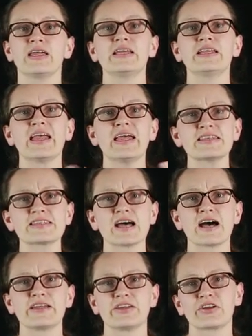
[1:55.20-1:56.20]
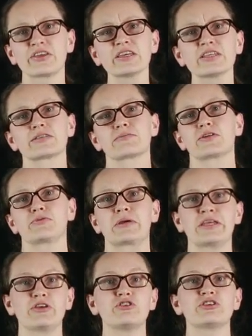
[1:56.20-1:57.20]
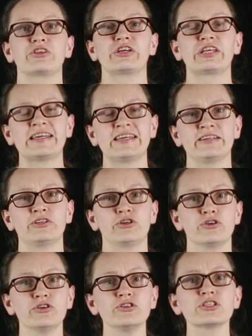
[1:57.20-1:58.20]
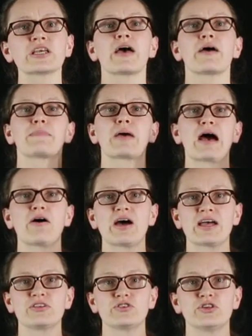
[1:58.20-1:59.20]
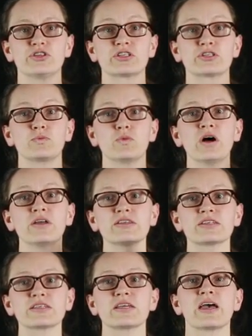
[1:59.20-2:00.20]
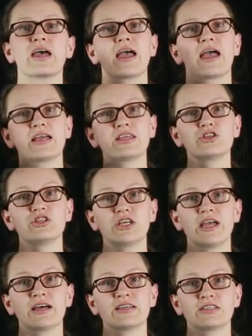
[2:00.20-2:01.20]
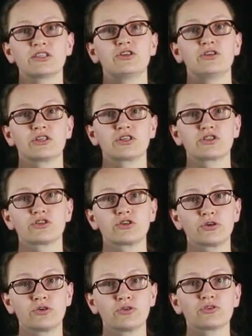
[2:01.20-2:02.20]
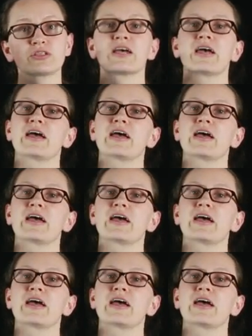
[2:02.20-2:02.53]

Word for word: In SI units, which we usually use, power has units watts, energy has units joules,